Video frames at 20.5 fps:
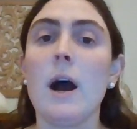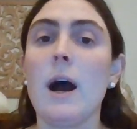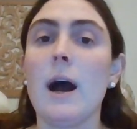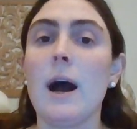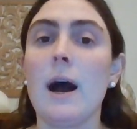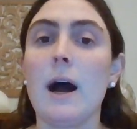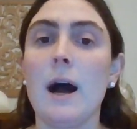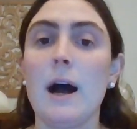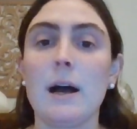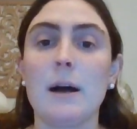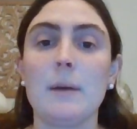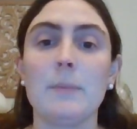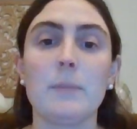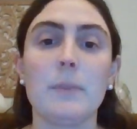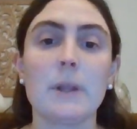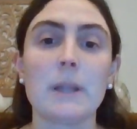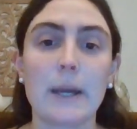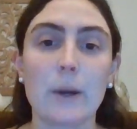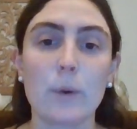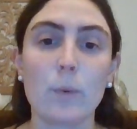
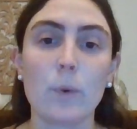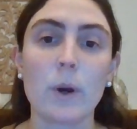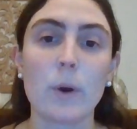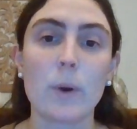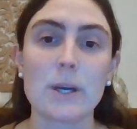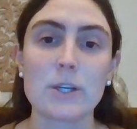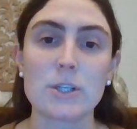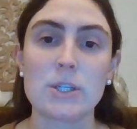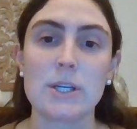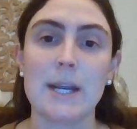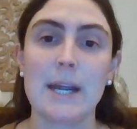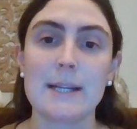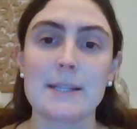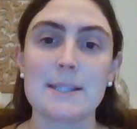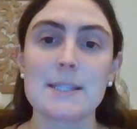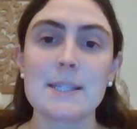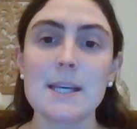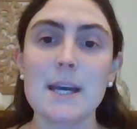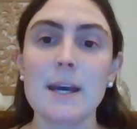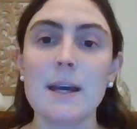Like one question had
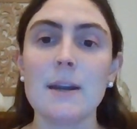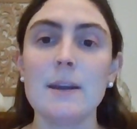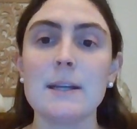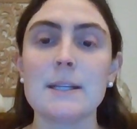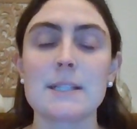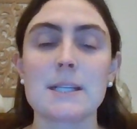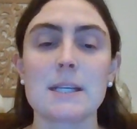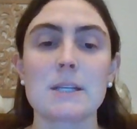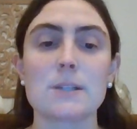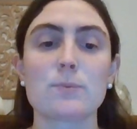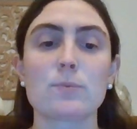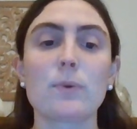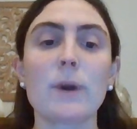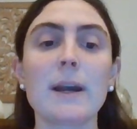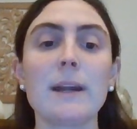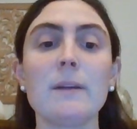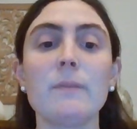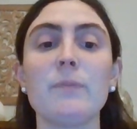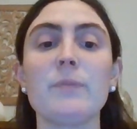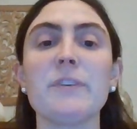said, it says,
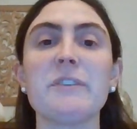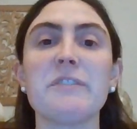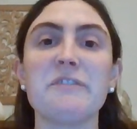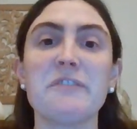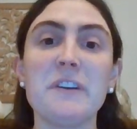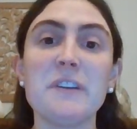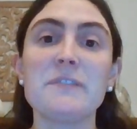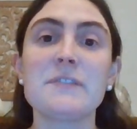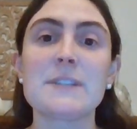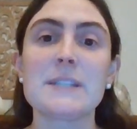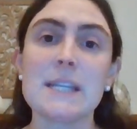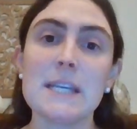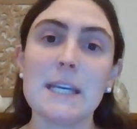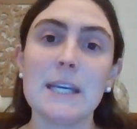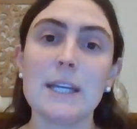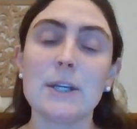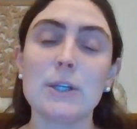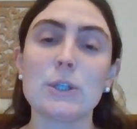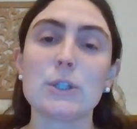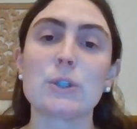write
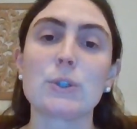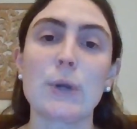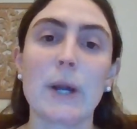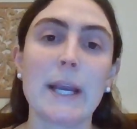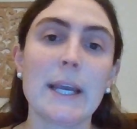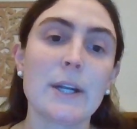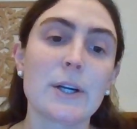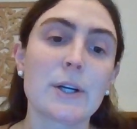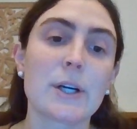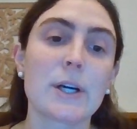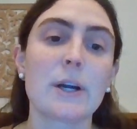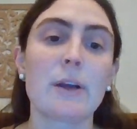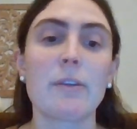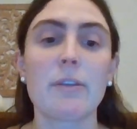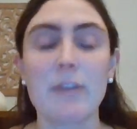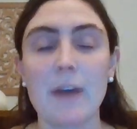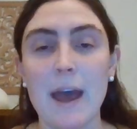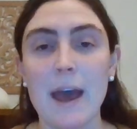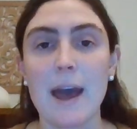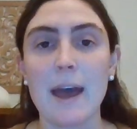15 greater
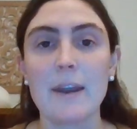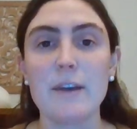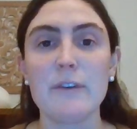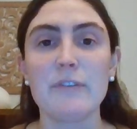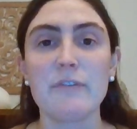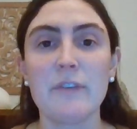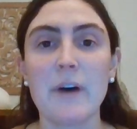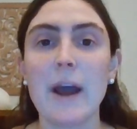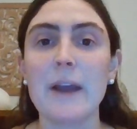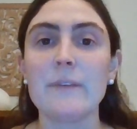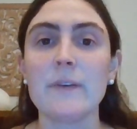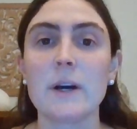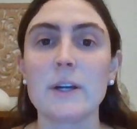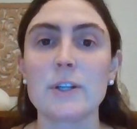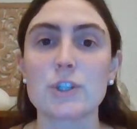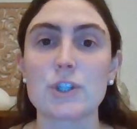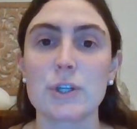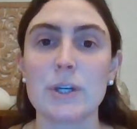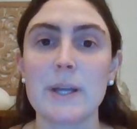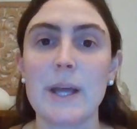than
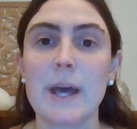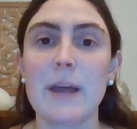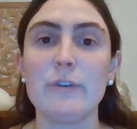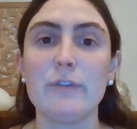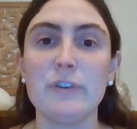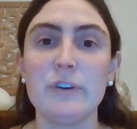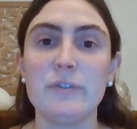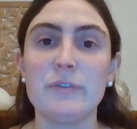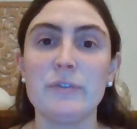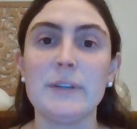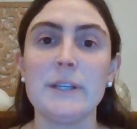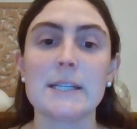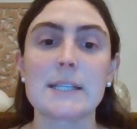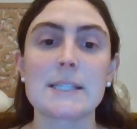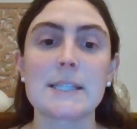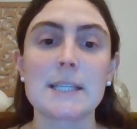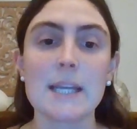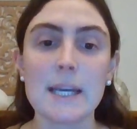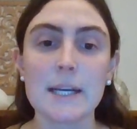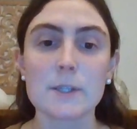
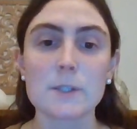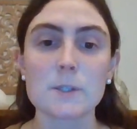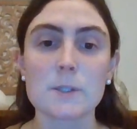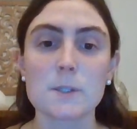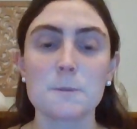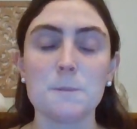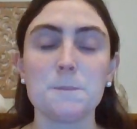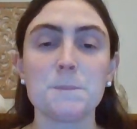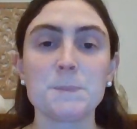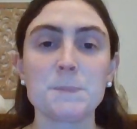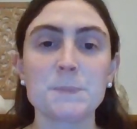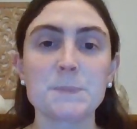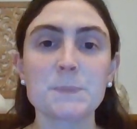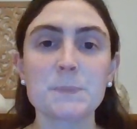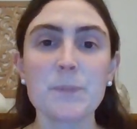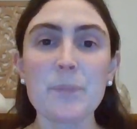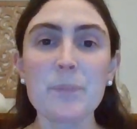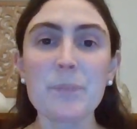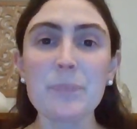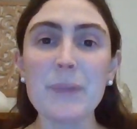556.
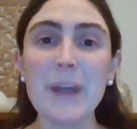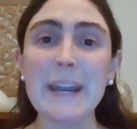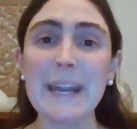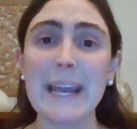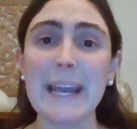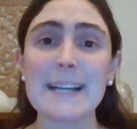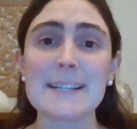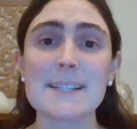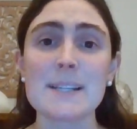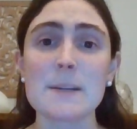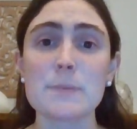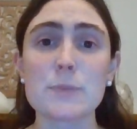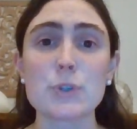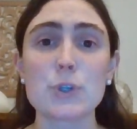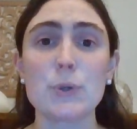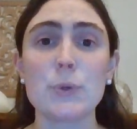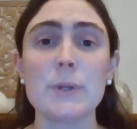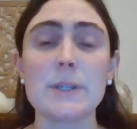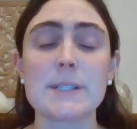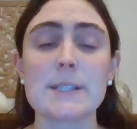And I had some
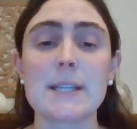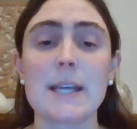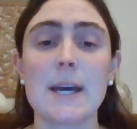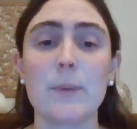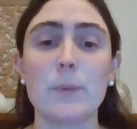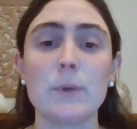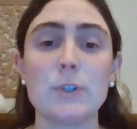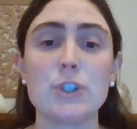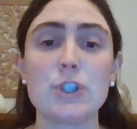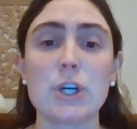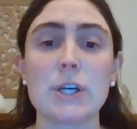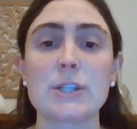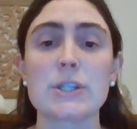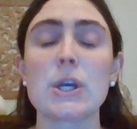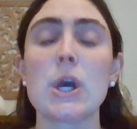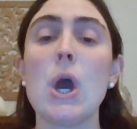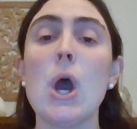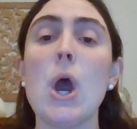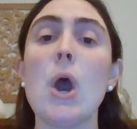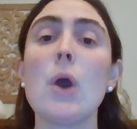students that would just
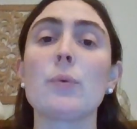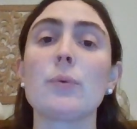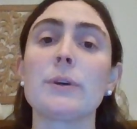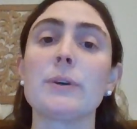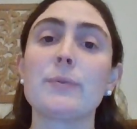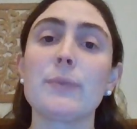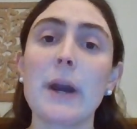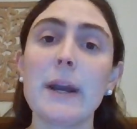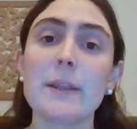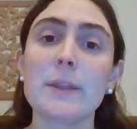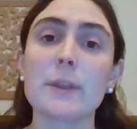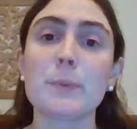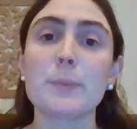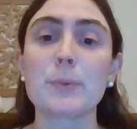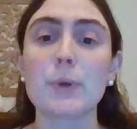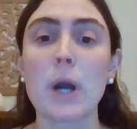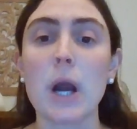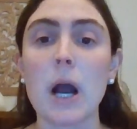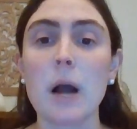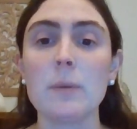rewrite the
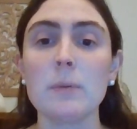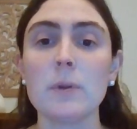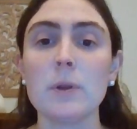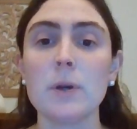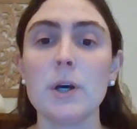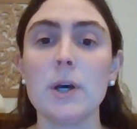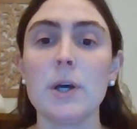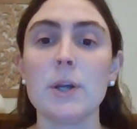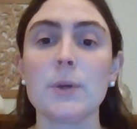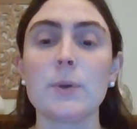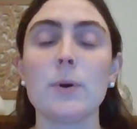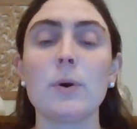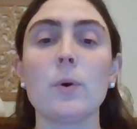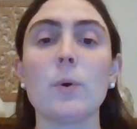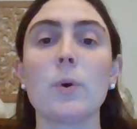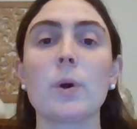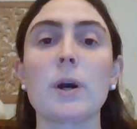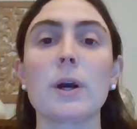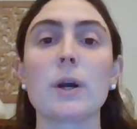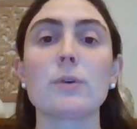problem
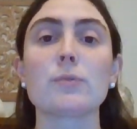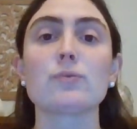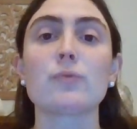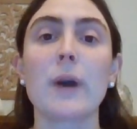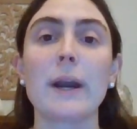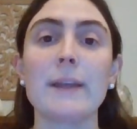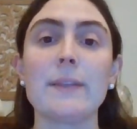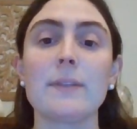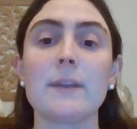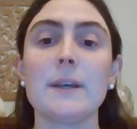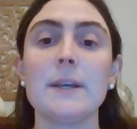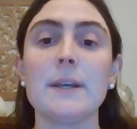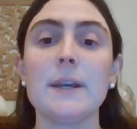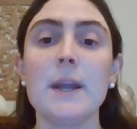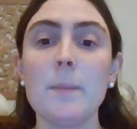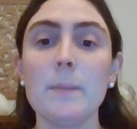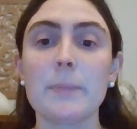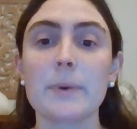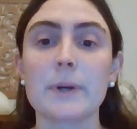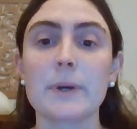or write the
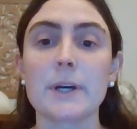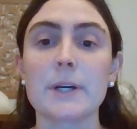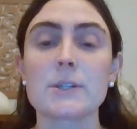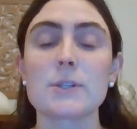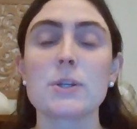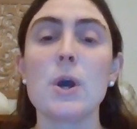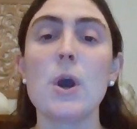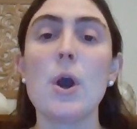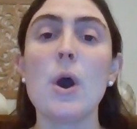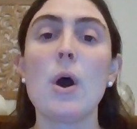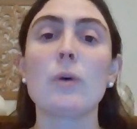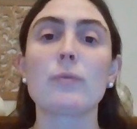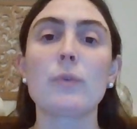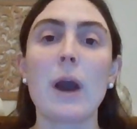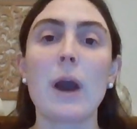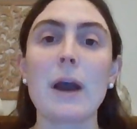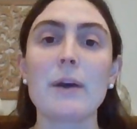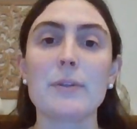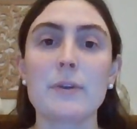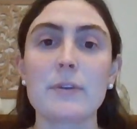numbers
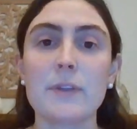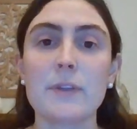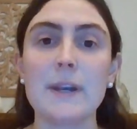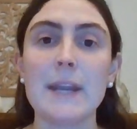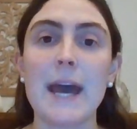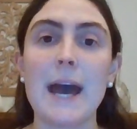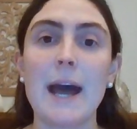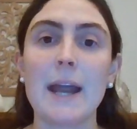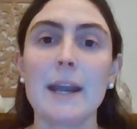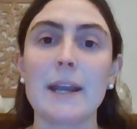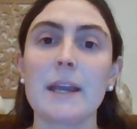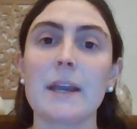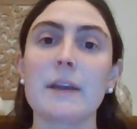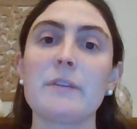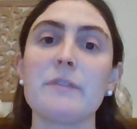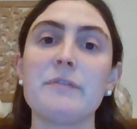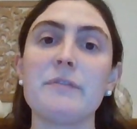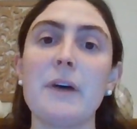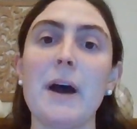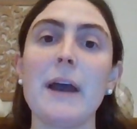rather than adding
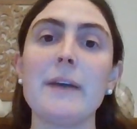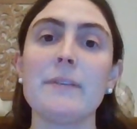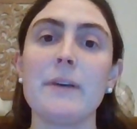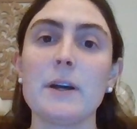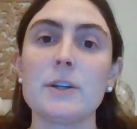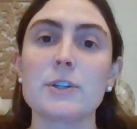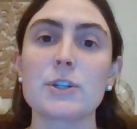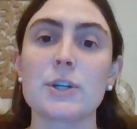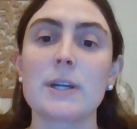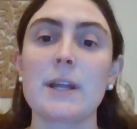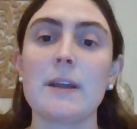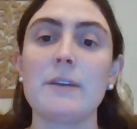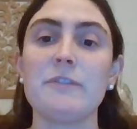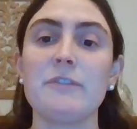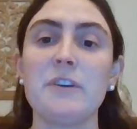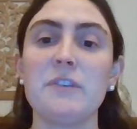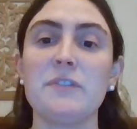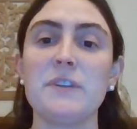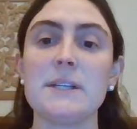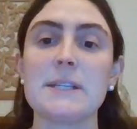
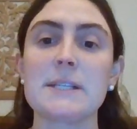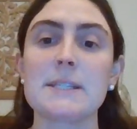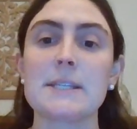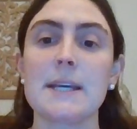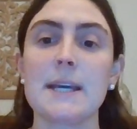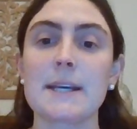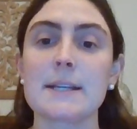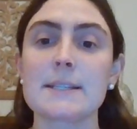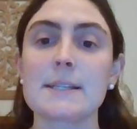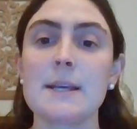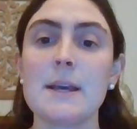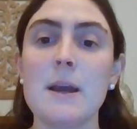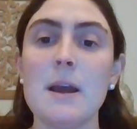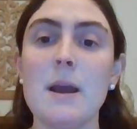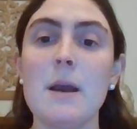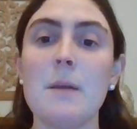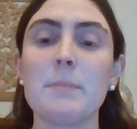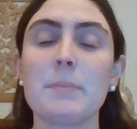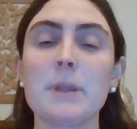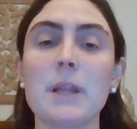556
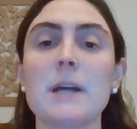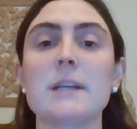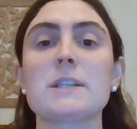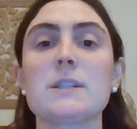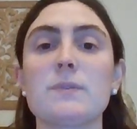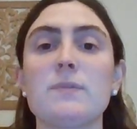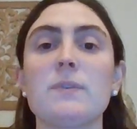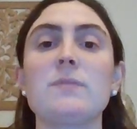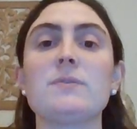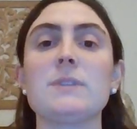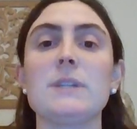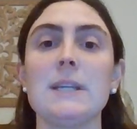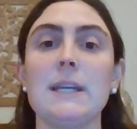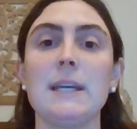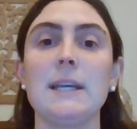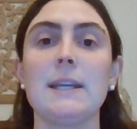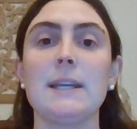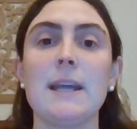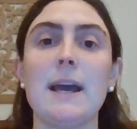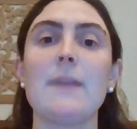plus
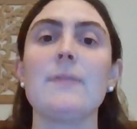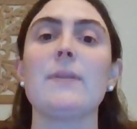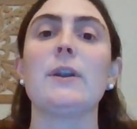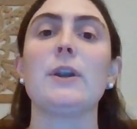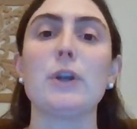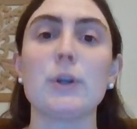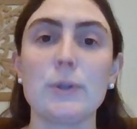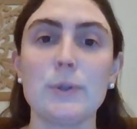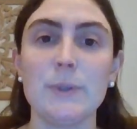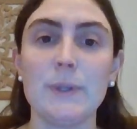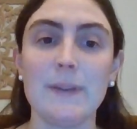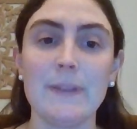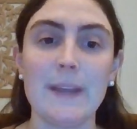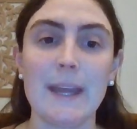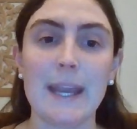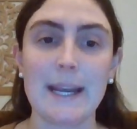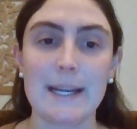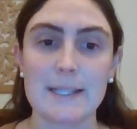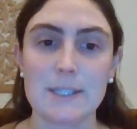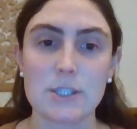15 and then including
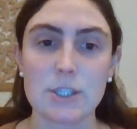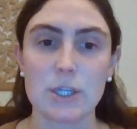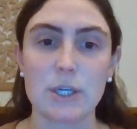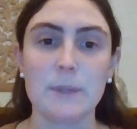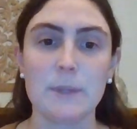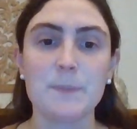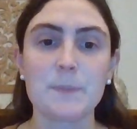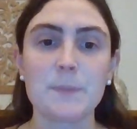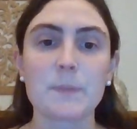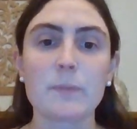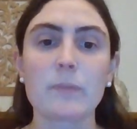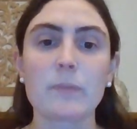the answer.